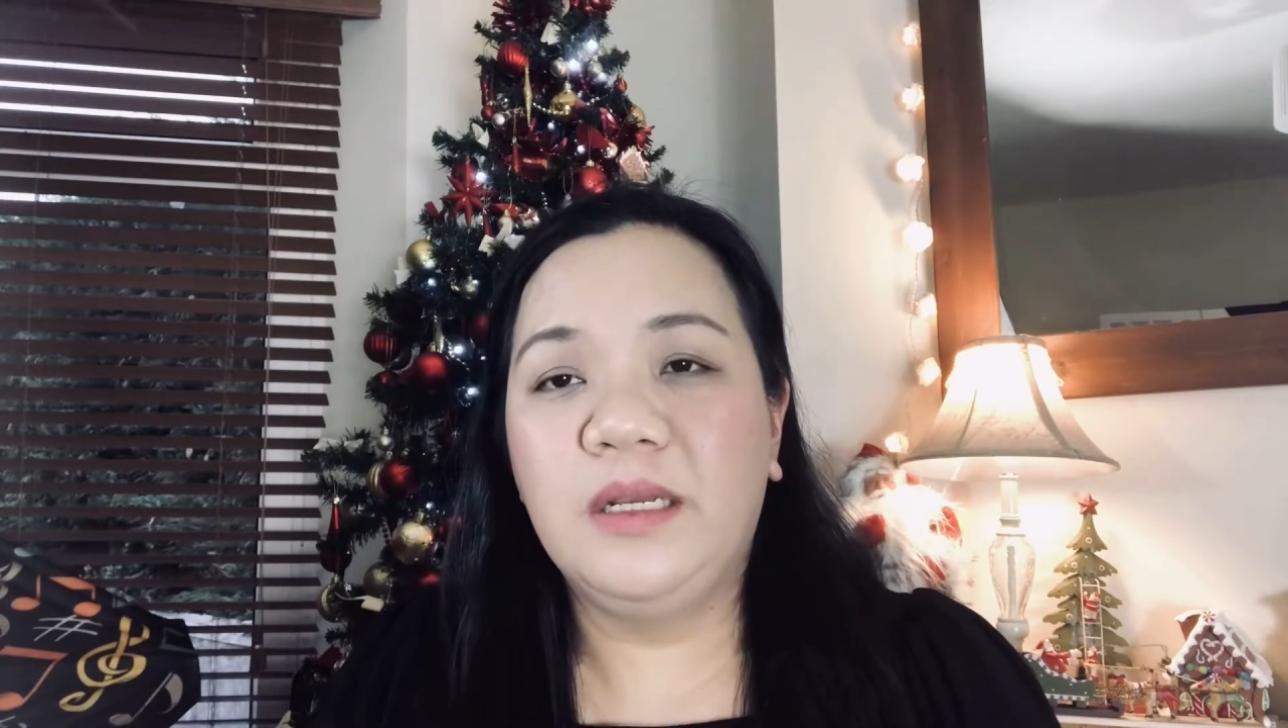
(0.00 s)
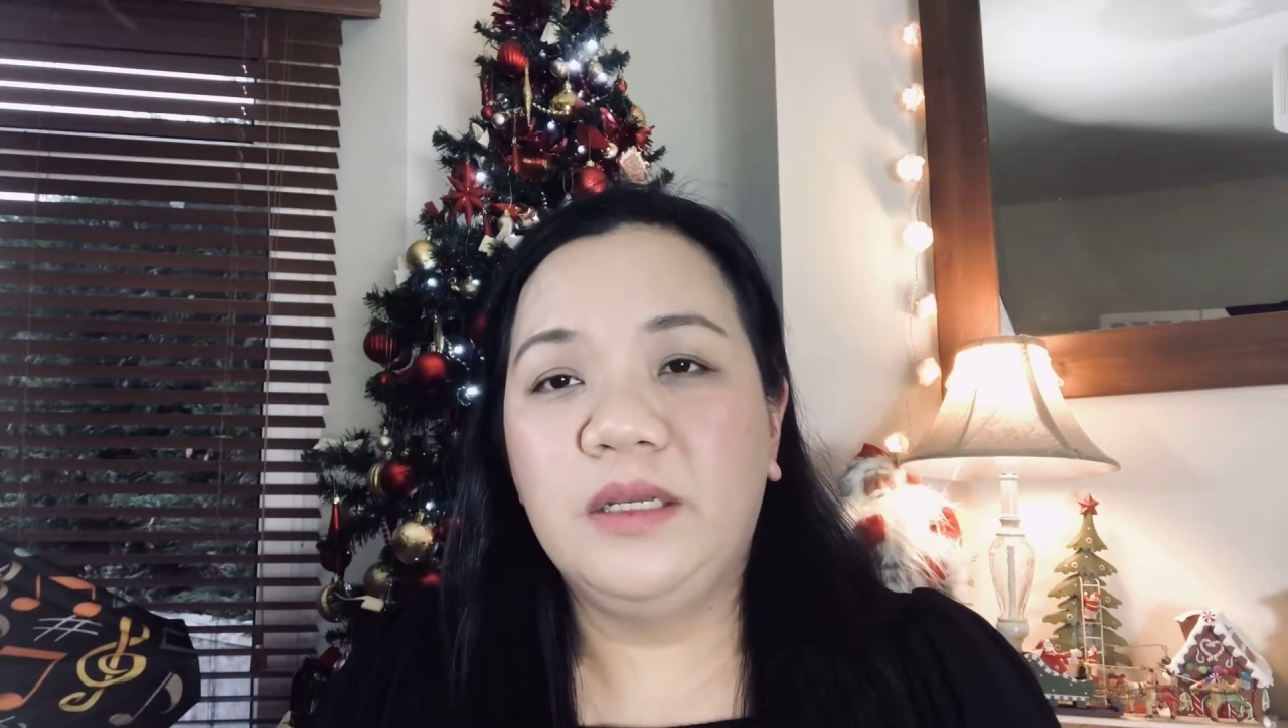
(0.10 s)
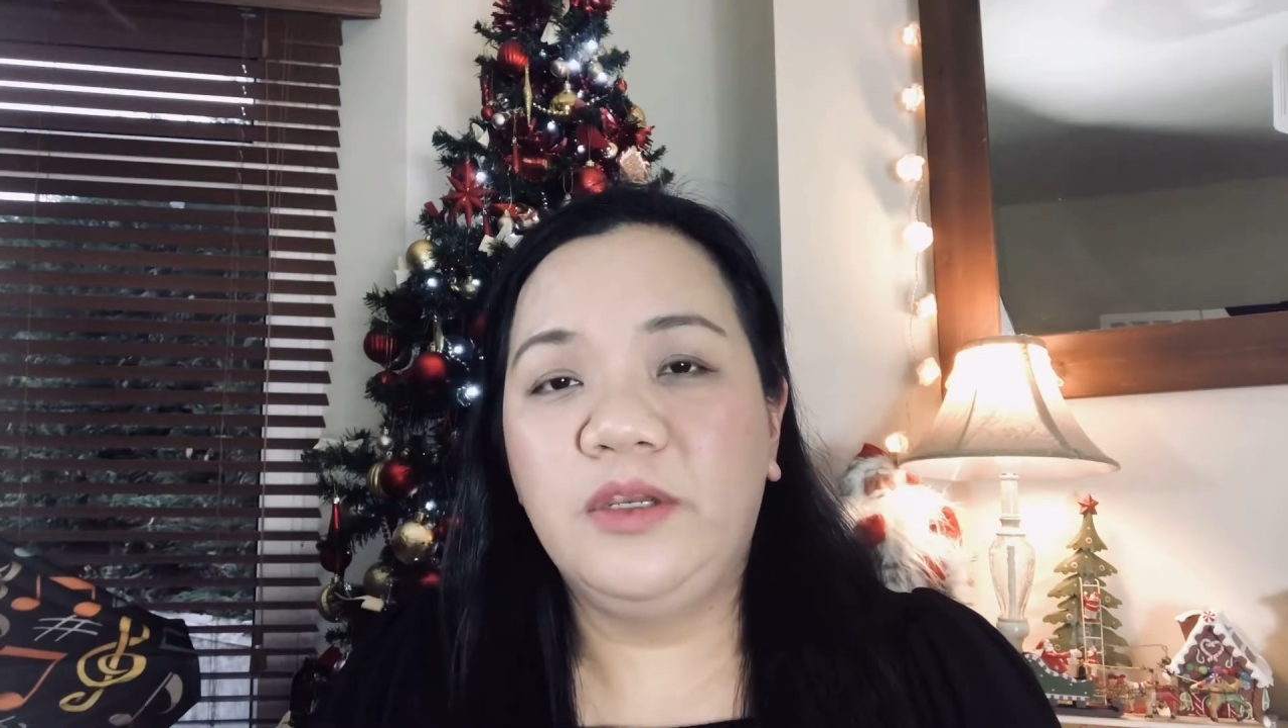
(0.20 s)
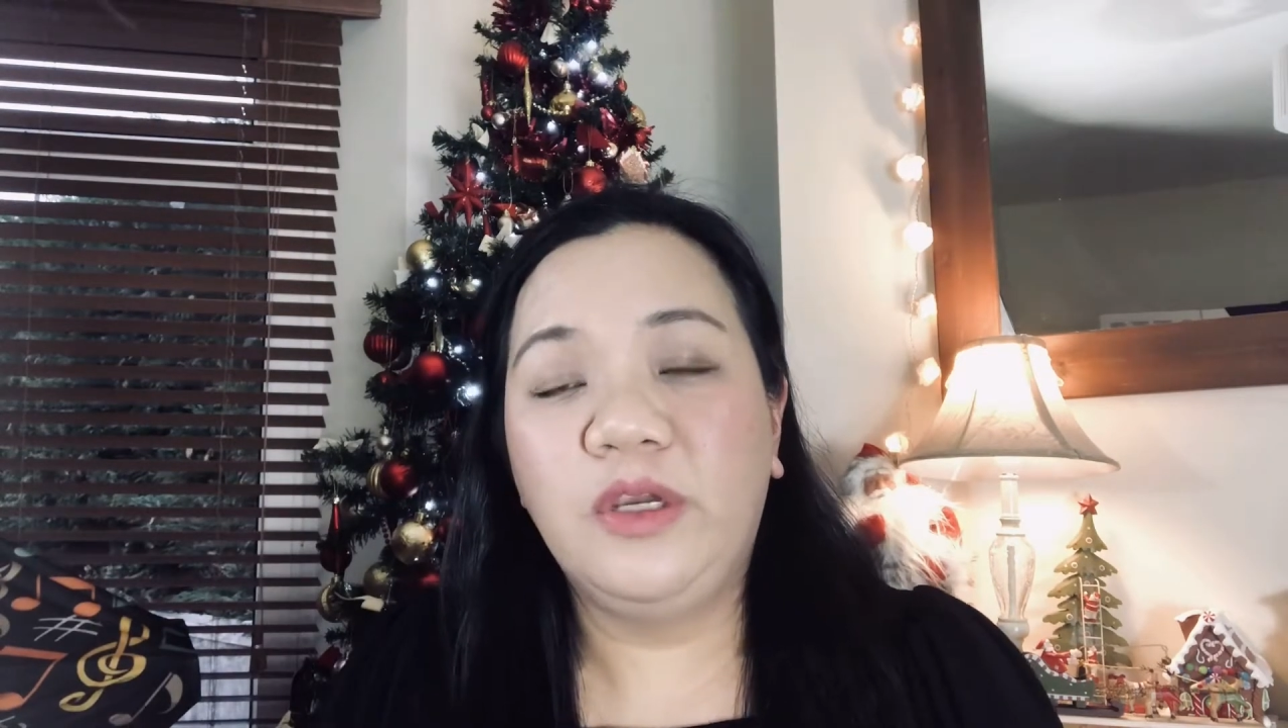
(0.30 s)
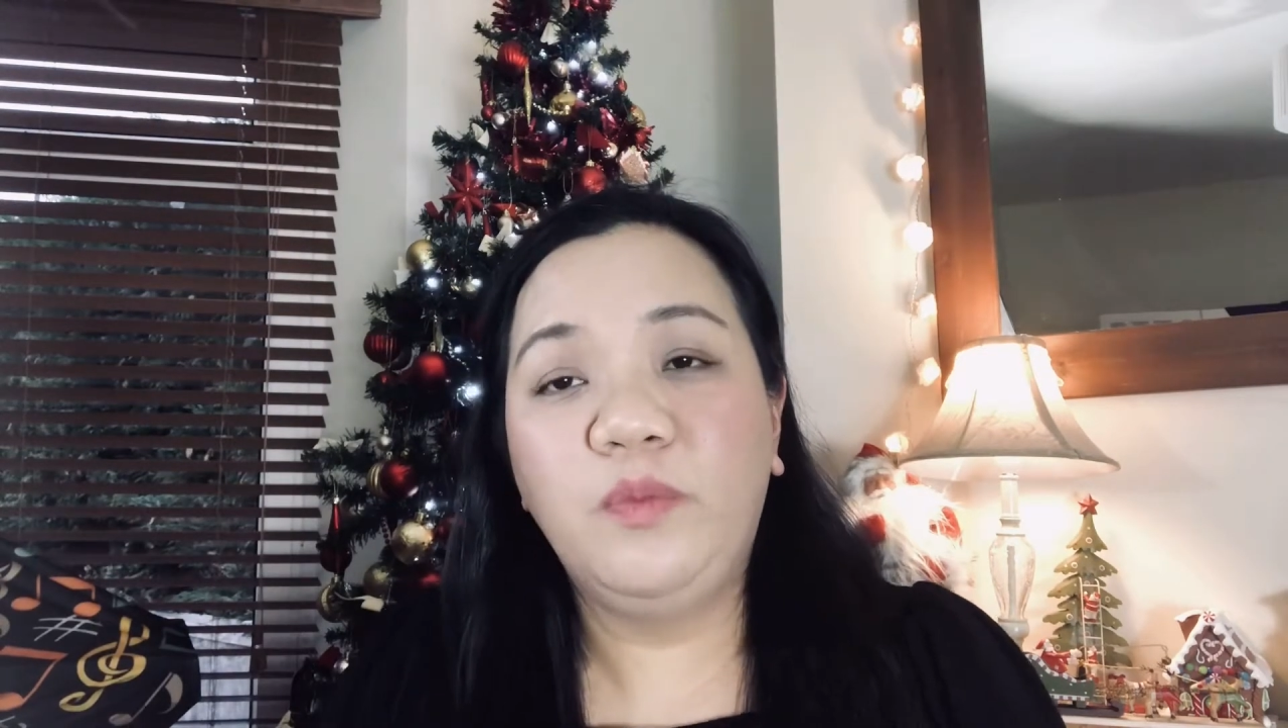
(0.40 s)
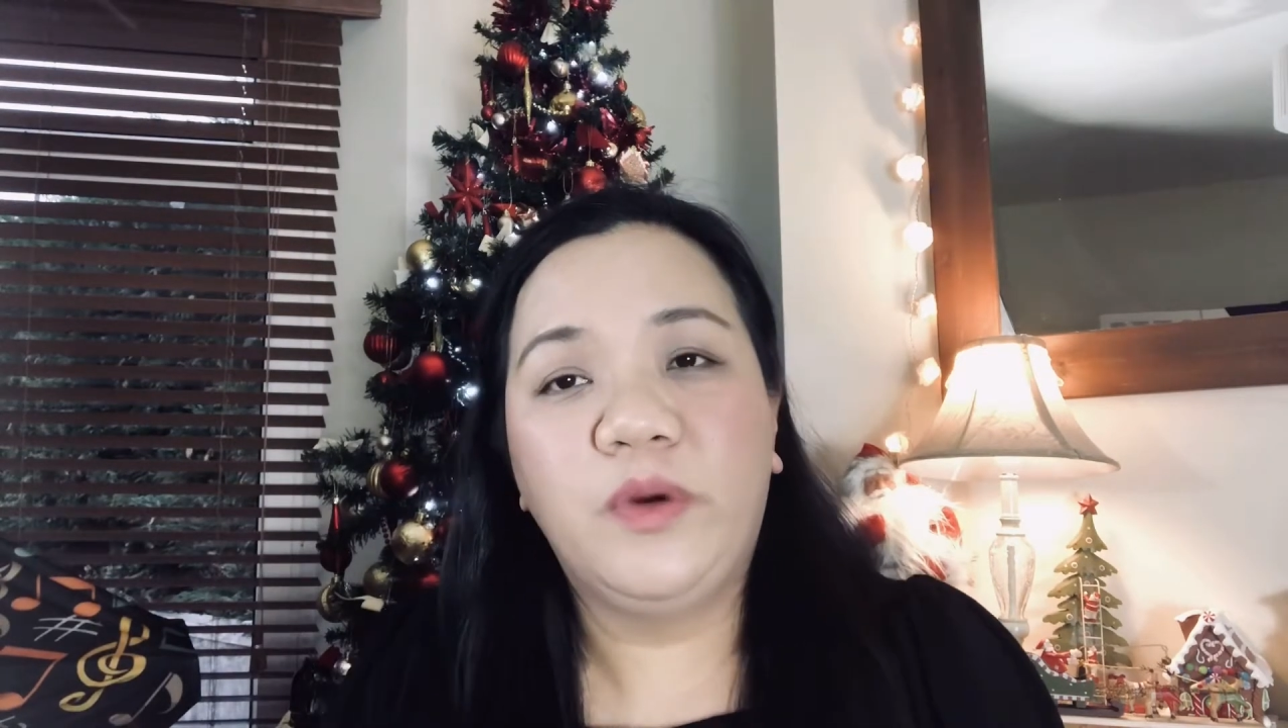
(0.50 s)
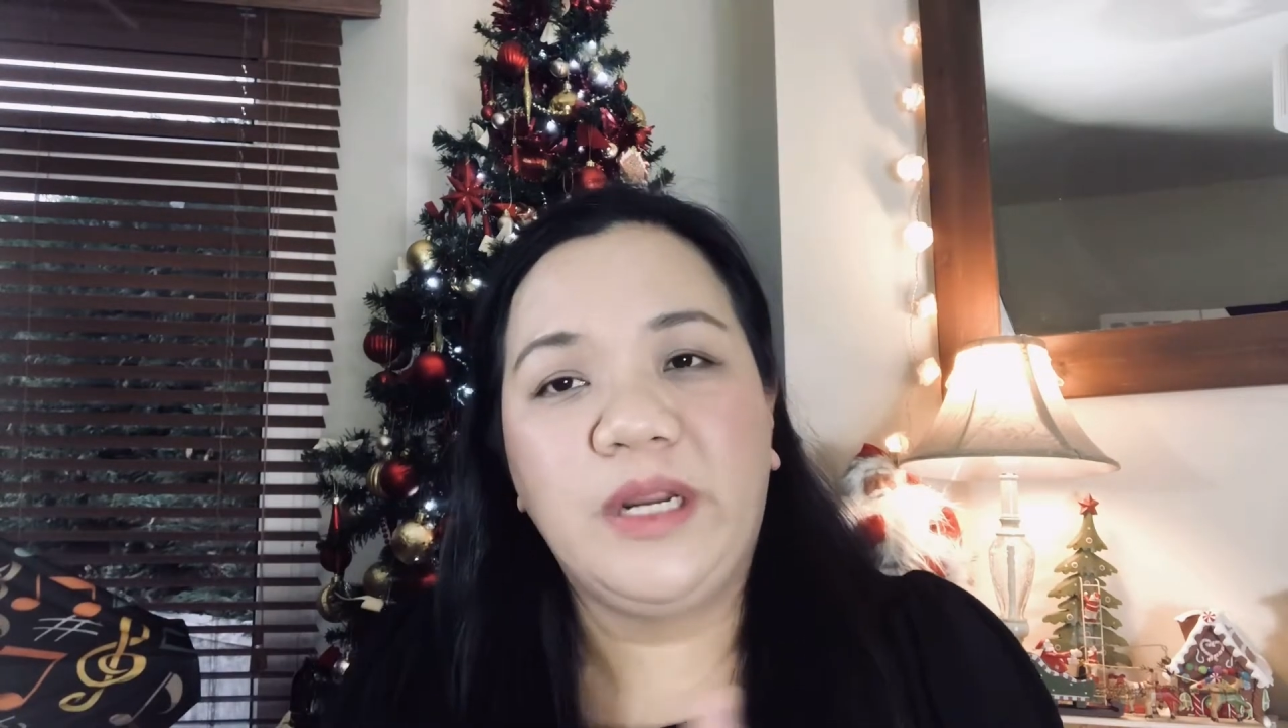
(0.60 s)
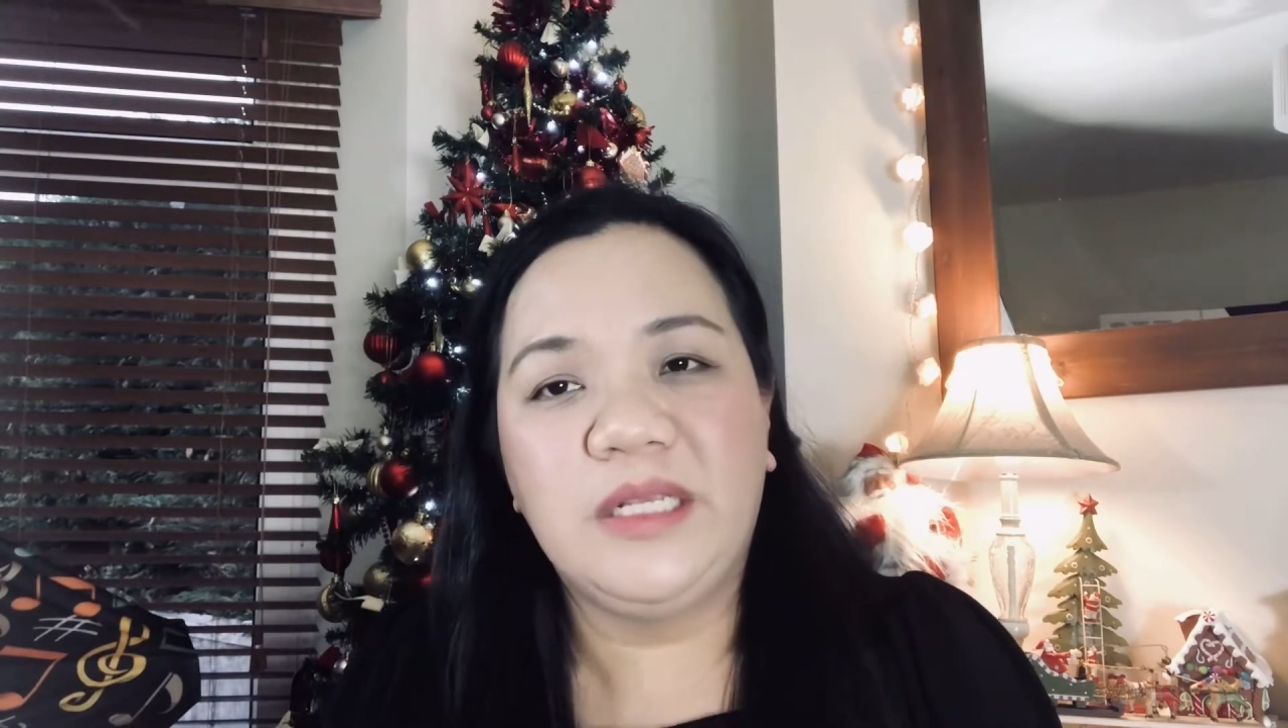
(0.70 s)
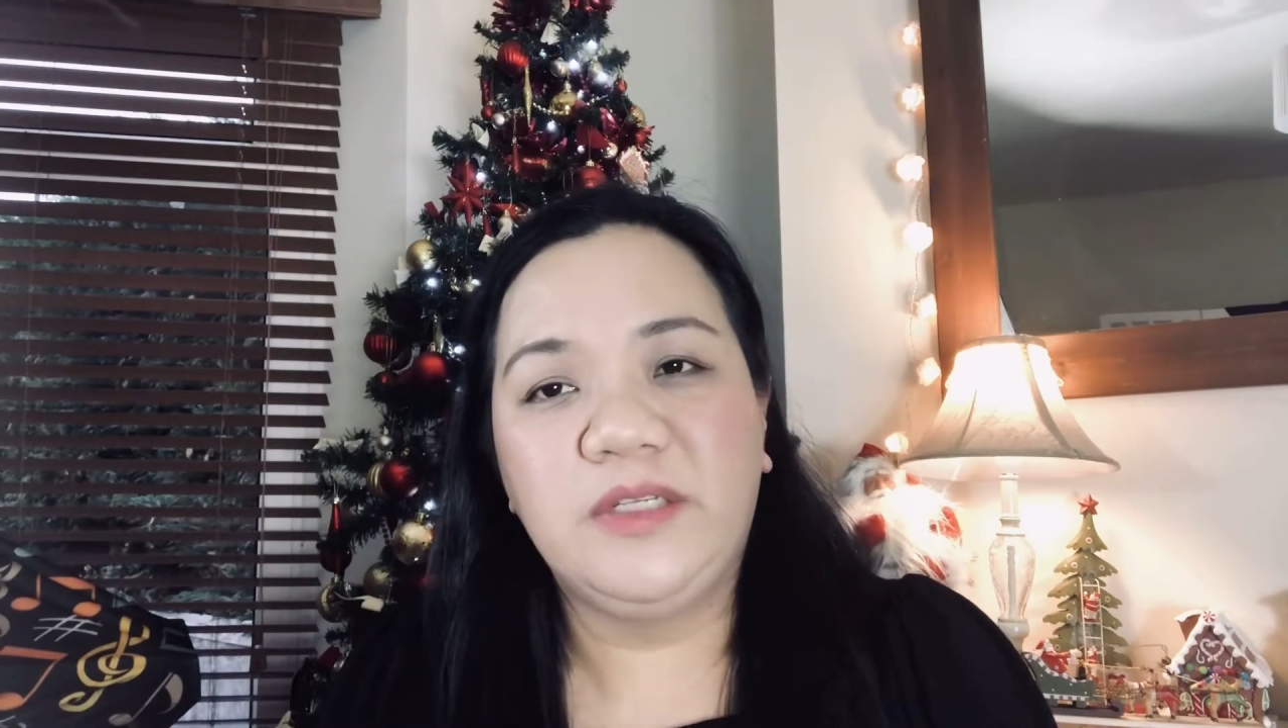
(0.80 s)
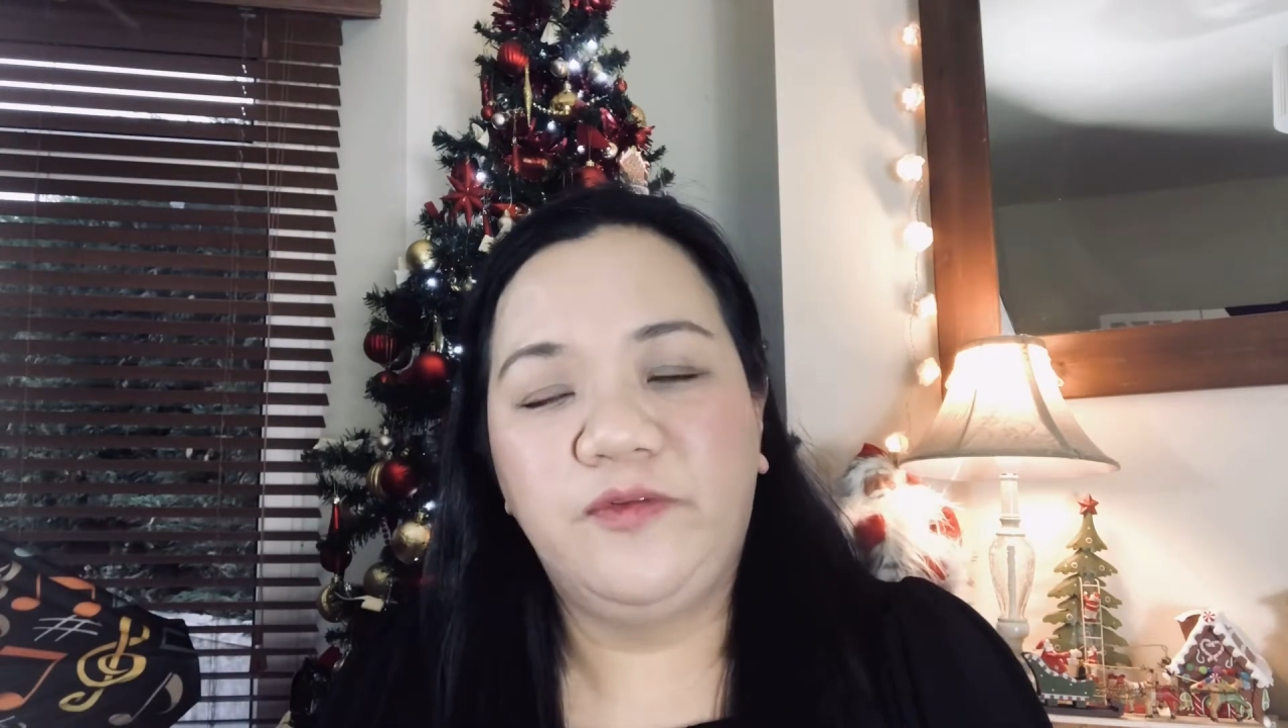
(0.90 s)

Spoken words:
could work as a